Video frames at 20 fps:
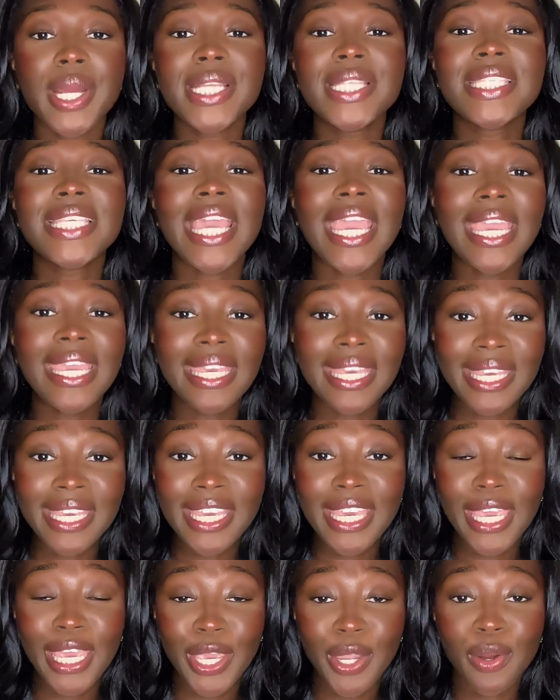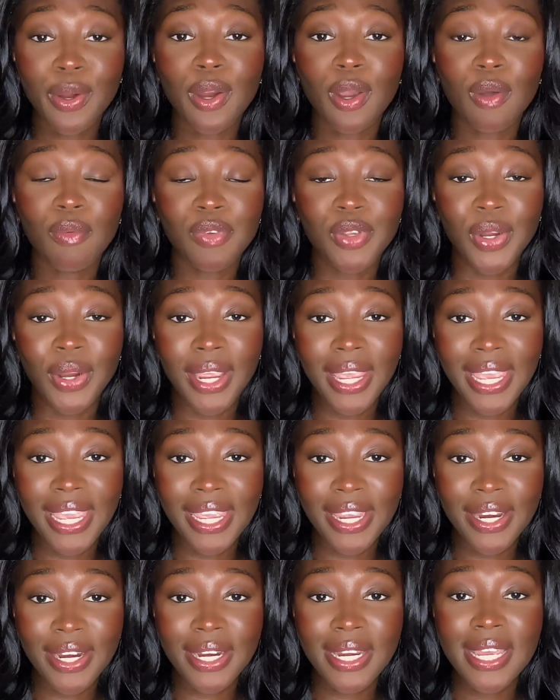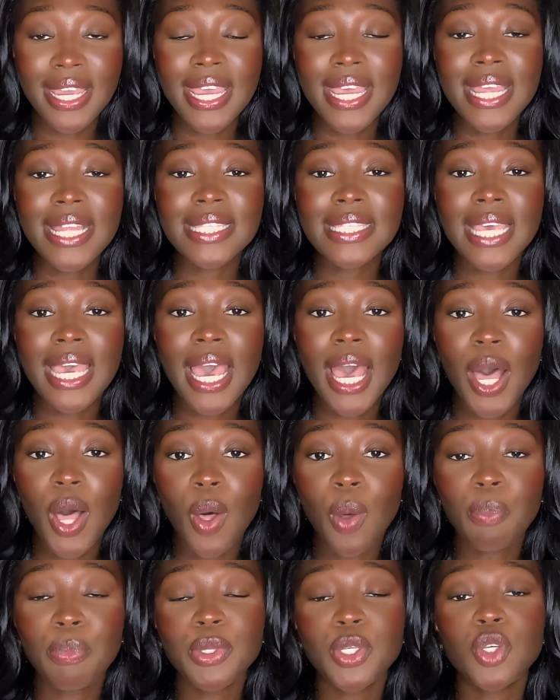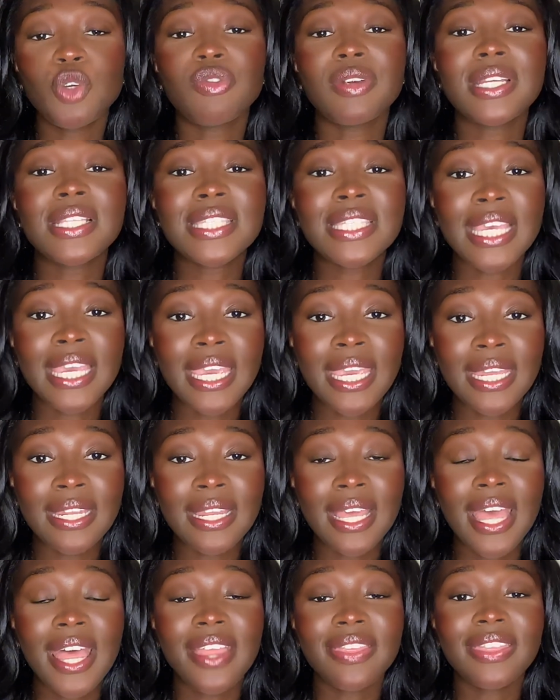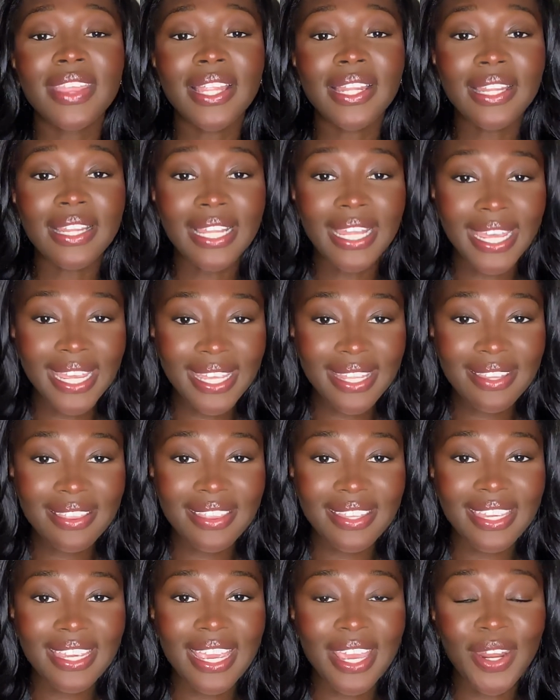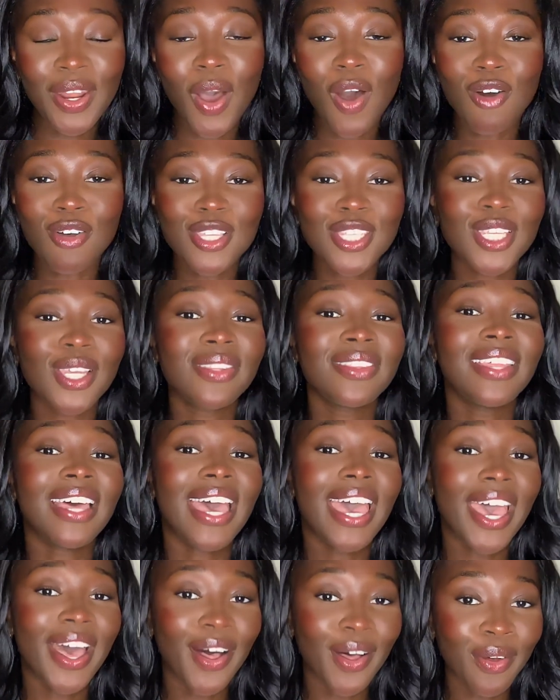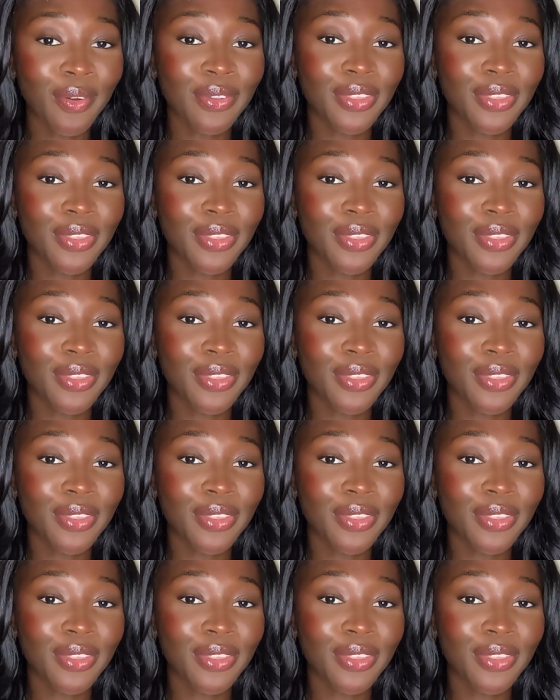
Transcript: taking care of your hair to help you retain the length and also the health